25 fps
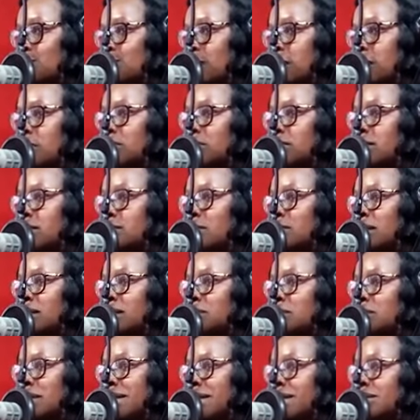recorded by the
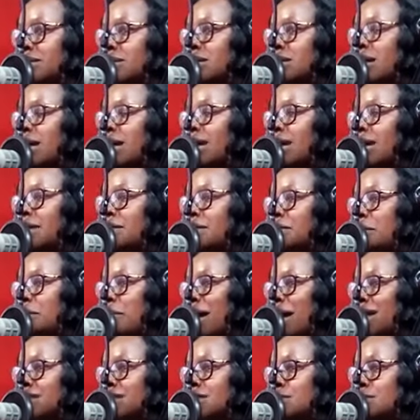police in the
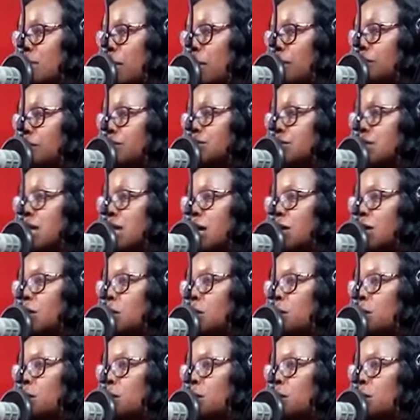past months